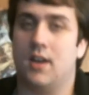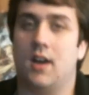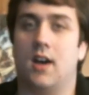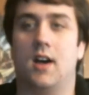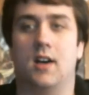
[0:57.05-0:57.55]

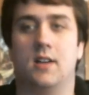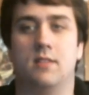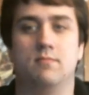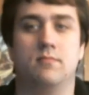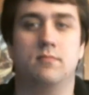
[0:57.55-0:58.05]

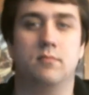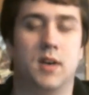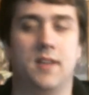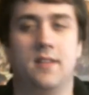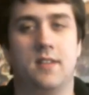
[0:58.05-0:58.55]

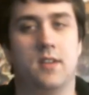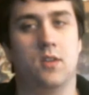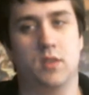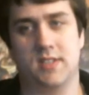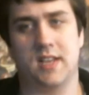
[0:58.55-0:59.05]
but
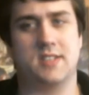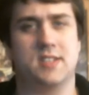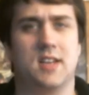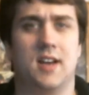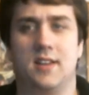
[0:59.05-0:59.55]
once that's
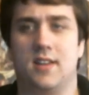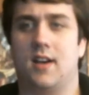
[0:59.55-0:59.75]
done,